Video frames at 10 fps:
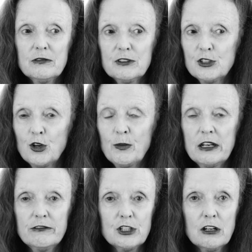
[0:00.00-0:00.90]
so
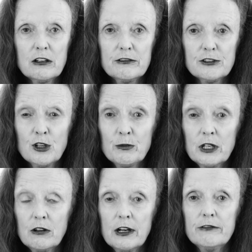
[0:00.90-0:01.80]
many photographers, so
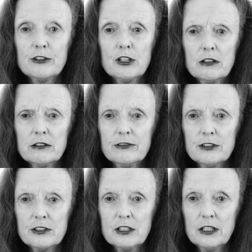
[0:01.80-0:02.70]
many great
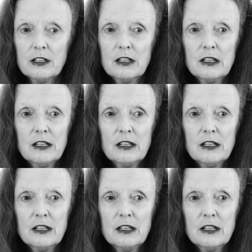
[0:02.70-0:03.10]
photographers that